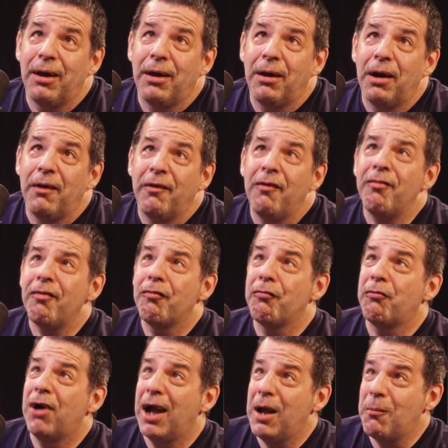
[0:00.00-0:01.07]
This is
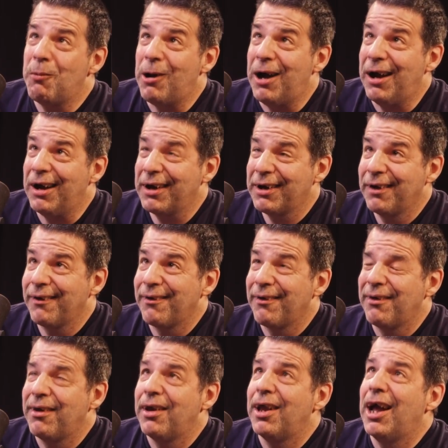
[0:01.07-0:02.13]
way back.
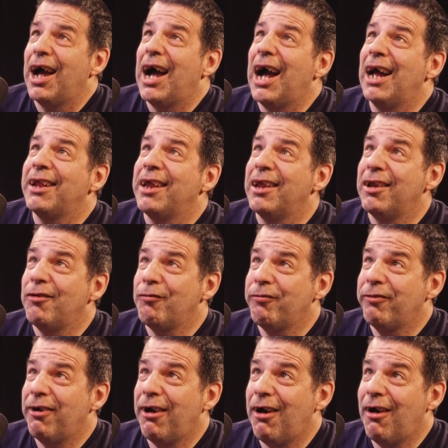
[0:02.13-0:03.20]
I did a
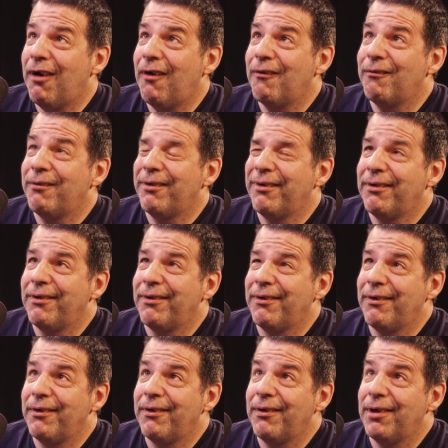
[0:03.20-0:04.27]
show
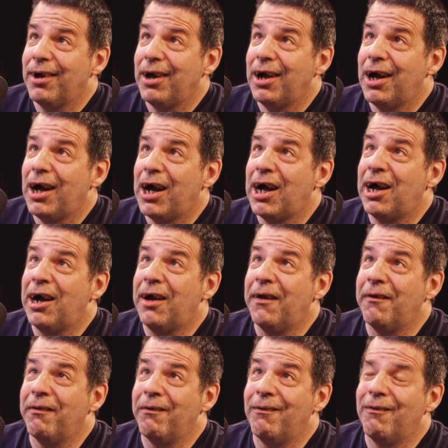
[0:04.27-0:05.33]

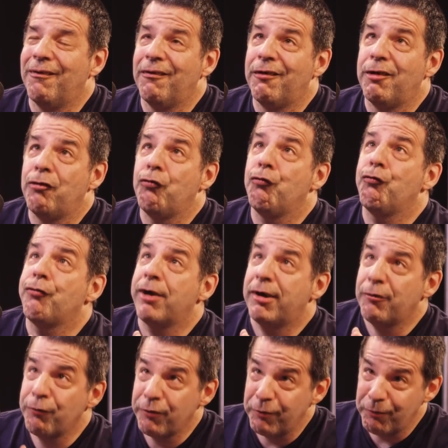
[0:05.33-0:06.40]
on
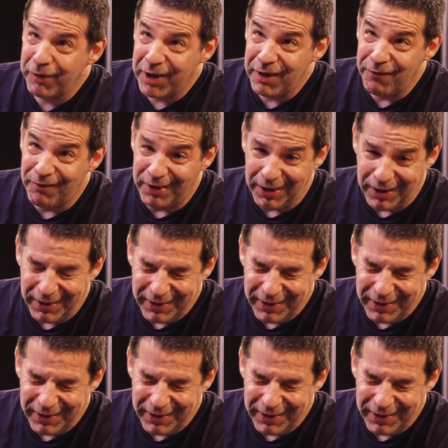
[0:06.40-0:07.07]
Chester T V,